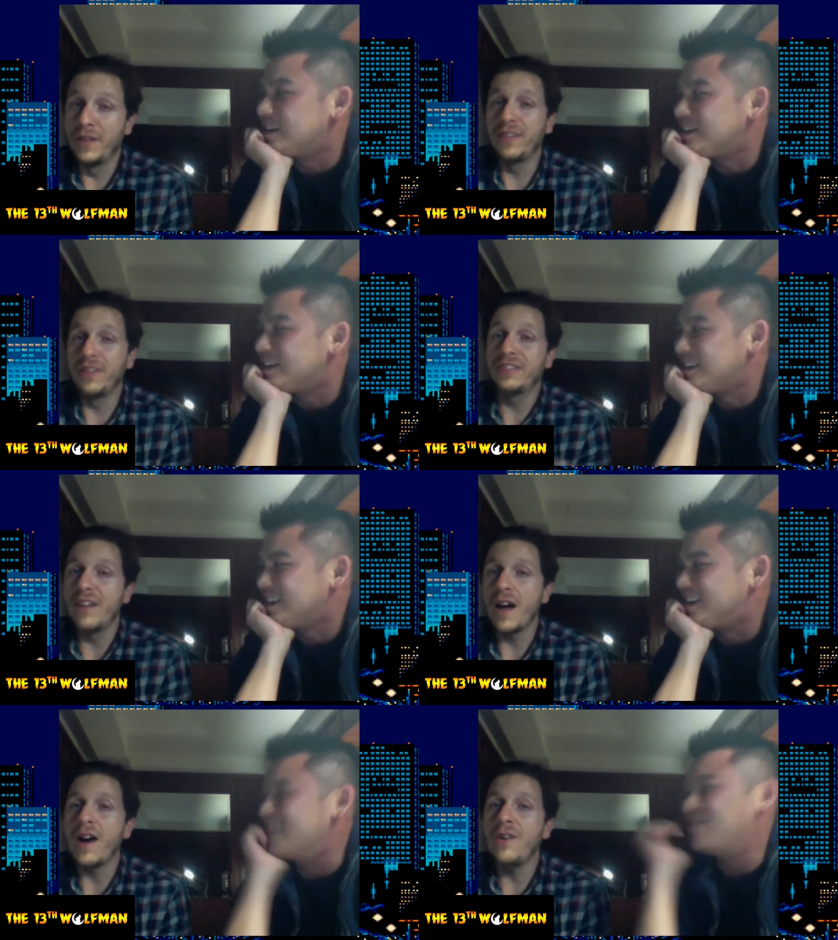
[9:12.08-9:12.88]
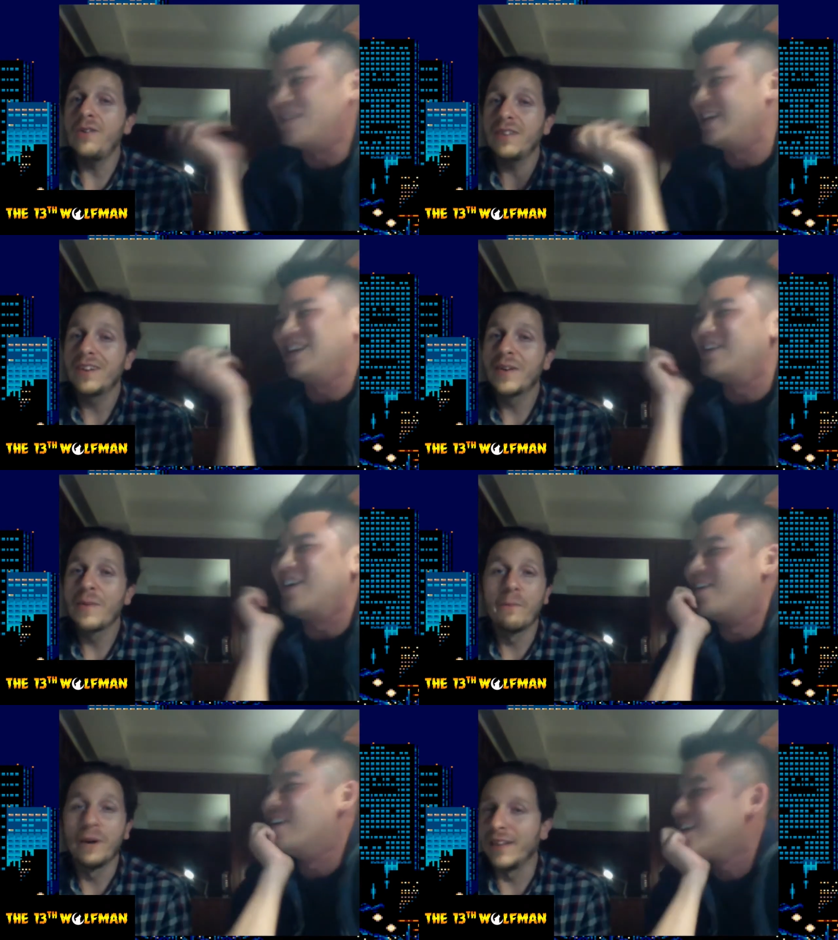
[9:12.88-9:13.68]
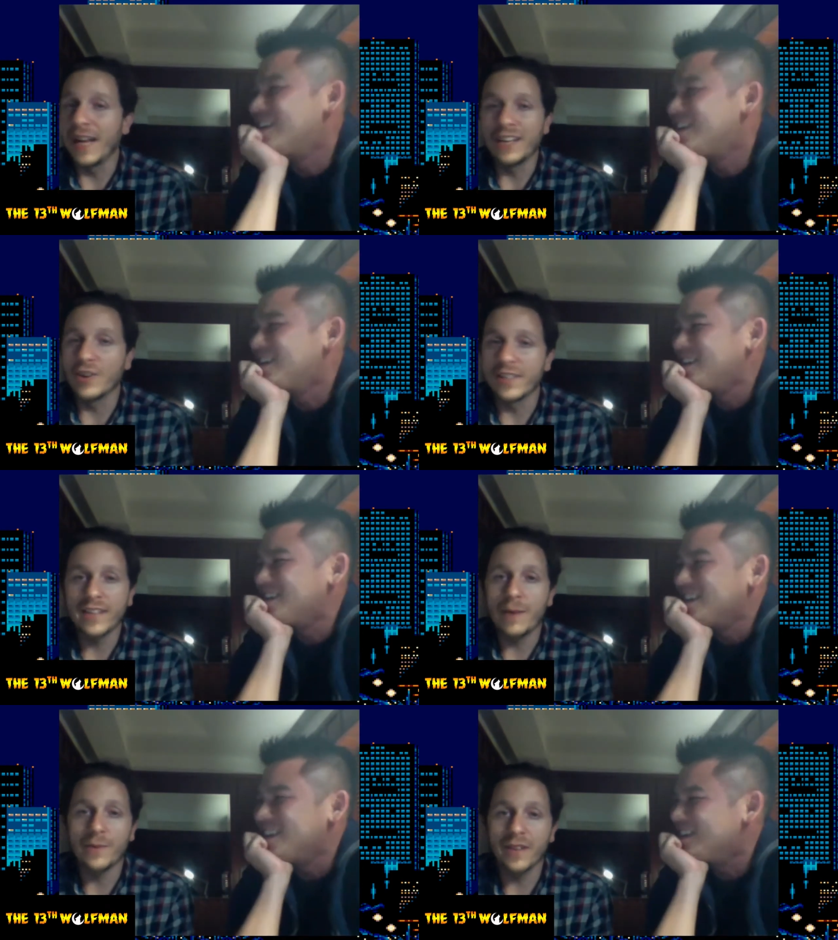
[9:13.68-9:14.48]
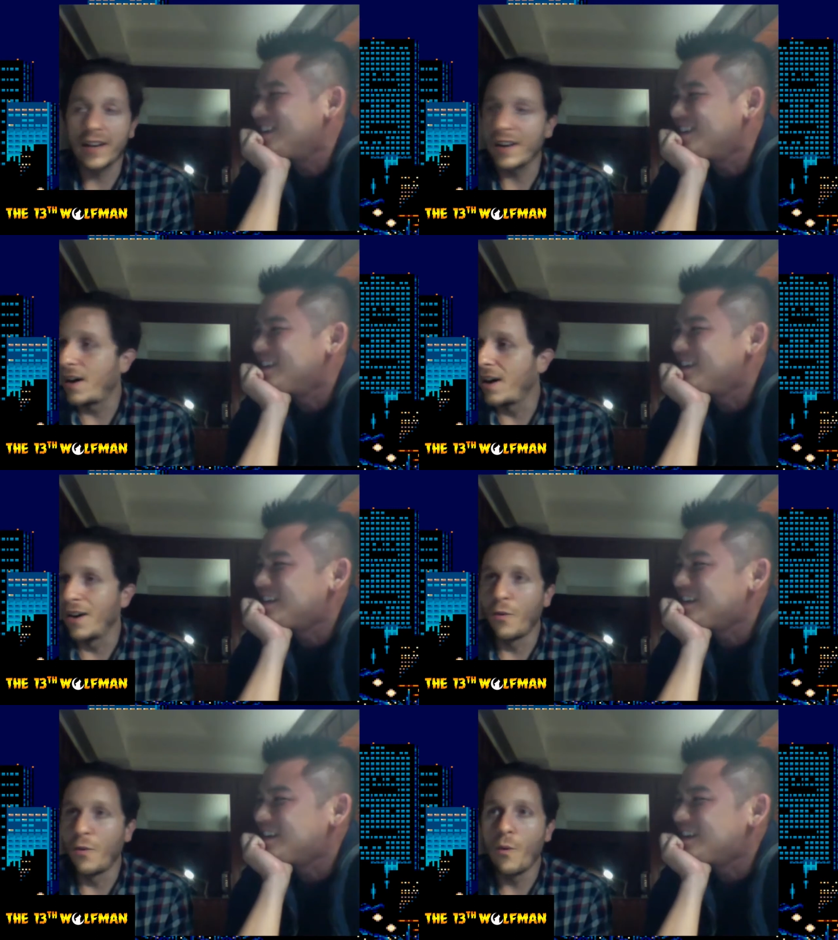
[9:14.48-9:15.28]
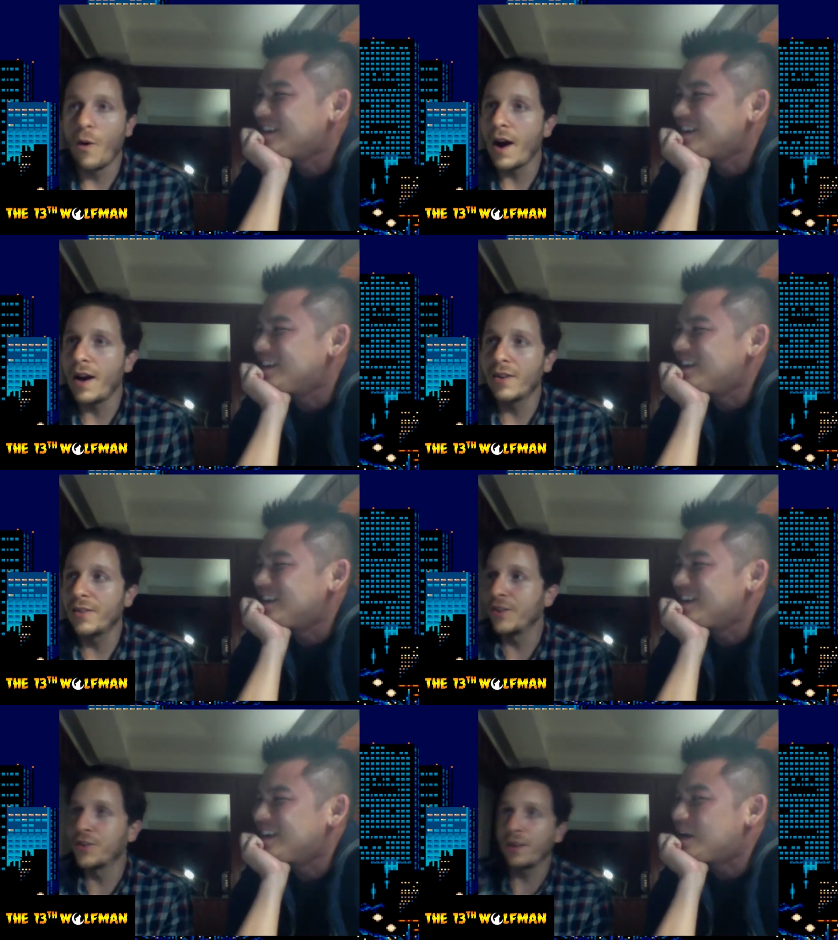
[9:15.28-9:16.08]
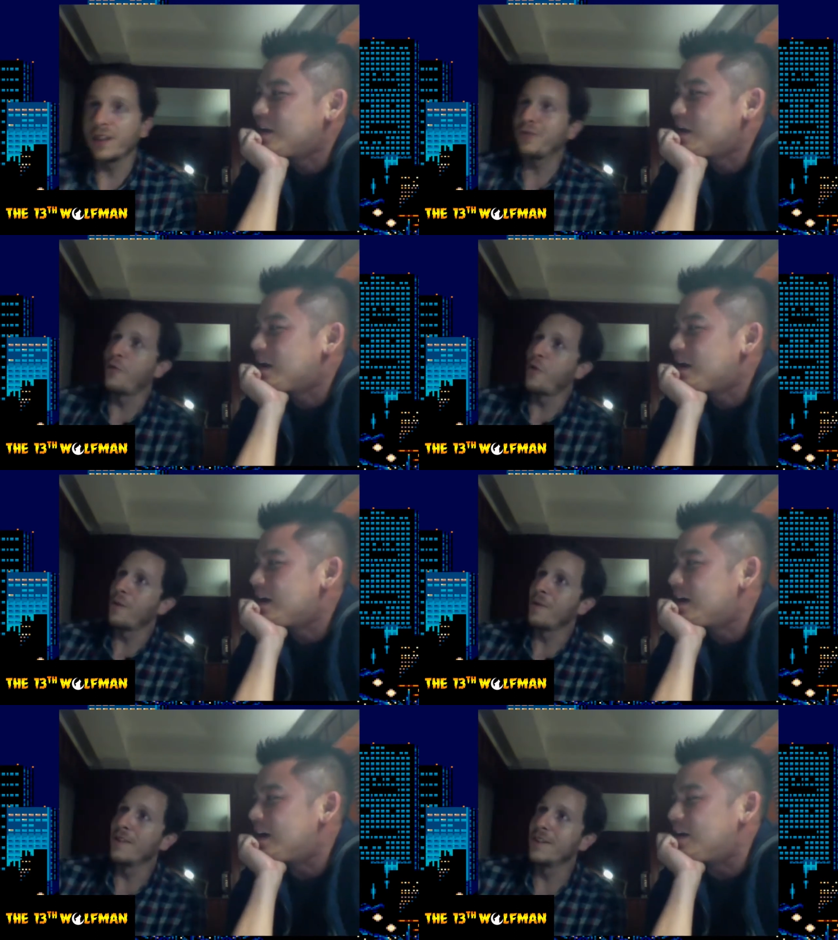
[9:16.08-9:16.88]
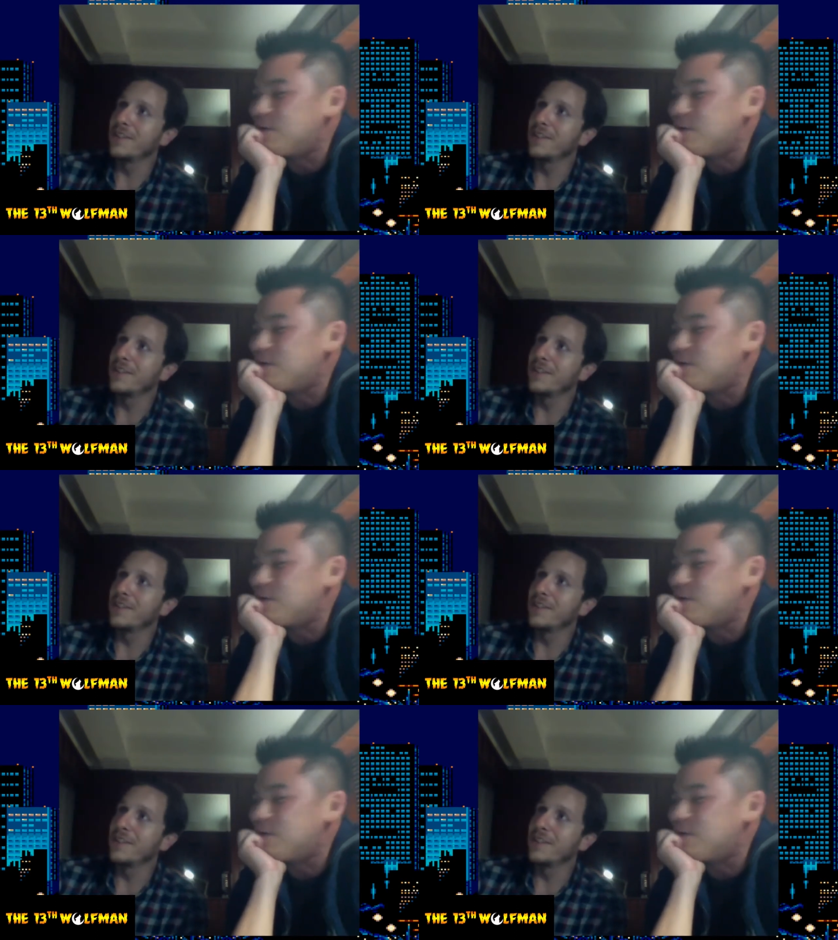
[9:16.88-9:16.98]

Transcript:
Speaker 1: this now. He didn't know. But like during the time, I was like, why are there Transformers?